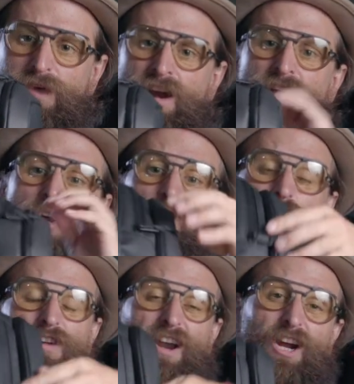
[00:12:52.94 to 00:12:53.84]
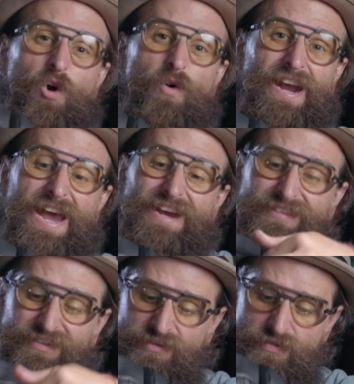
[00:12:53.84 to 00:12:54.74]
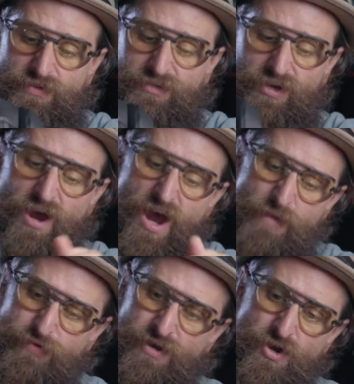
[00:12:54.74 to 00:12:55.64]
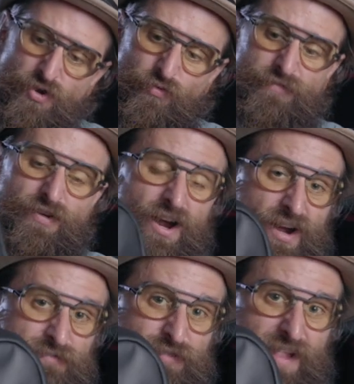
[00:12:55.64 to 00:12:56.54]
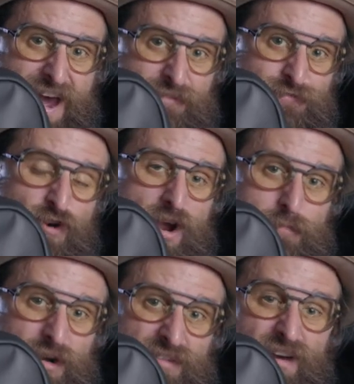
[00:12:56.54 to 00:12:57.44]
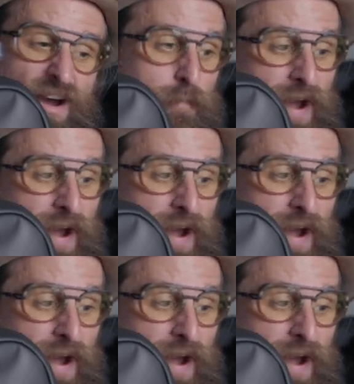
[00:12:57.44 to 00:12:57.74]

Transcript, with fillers: there. We've got a quick access on the top. We've got a flat front, but it's up